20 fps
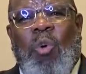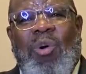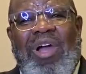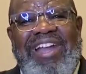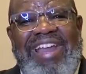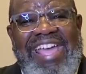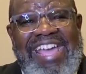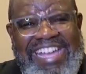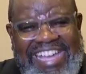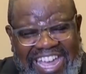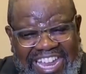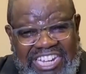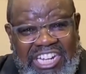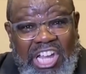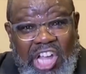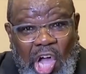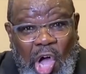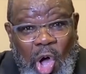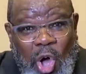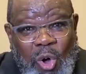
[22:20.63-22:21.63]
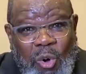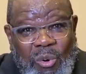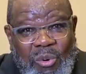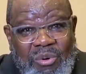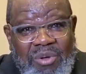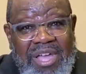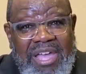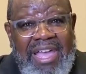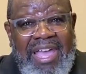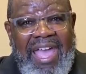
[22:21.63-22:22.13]
where they can go
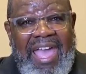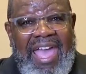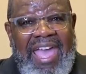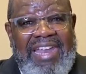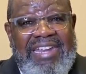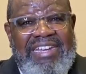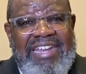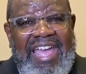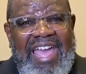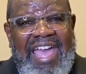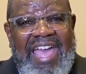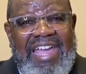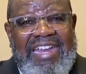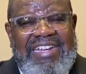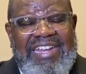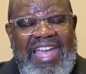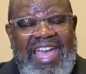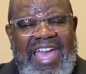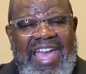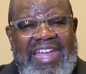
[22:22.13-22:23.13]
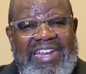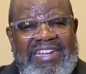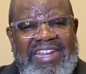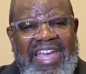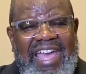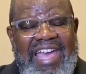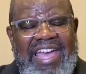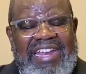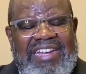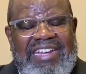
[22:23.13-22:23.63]
and and and
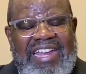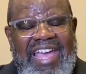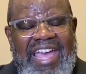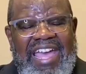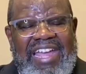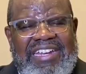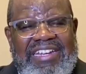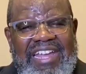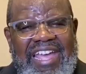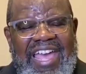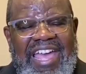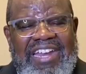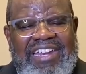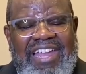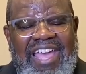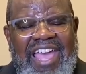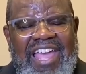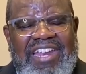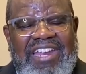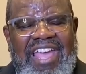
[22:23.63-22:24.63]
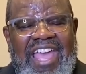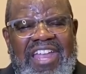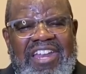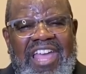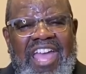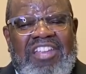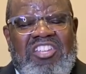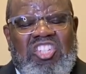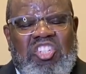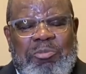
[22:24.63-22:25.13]
and and and and and,
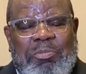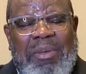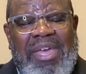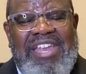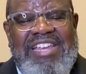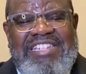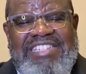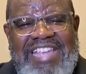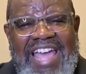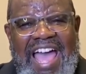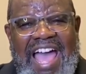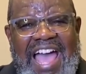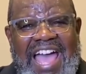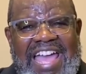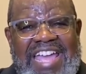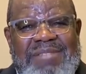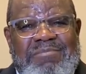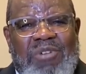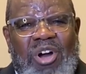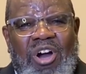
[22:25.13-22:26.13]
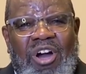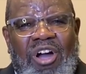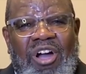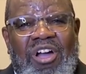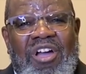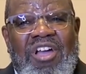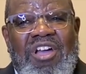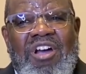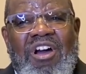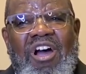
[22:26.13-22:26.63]
and, spend time
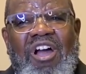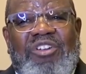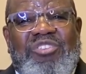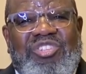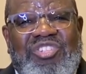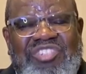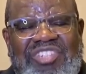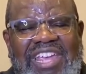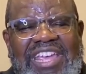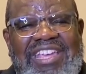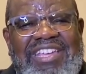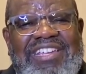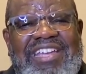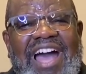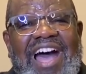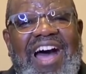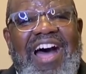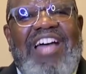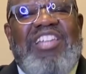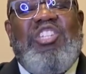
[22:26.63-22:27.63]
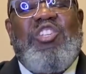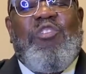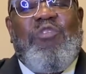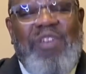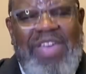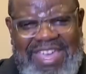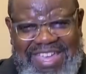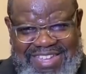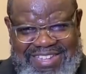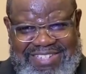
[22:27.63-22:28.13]
or or seek God's
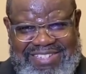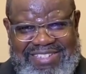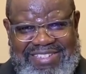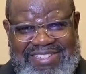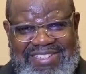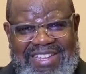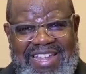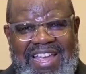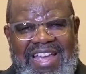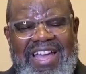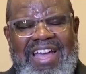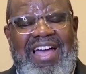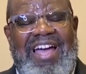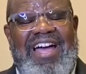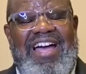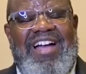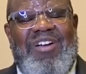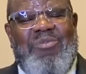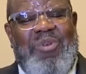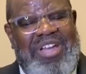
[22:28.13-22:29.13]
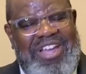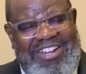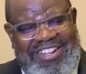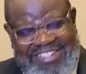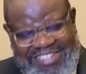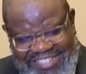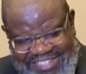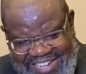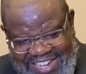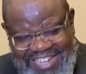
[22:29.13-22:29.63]
face. Uh, we're in a
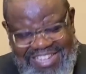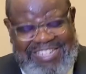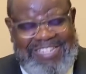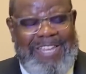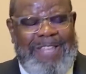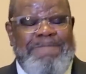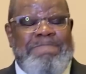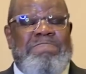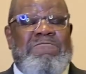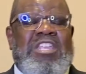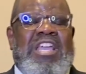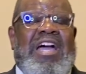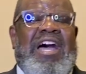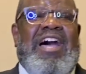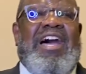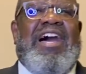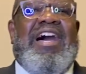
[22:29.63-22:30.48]
season uh,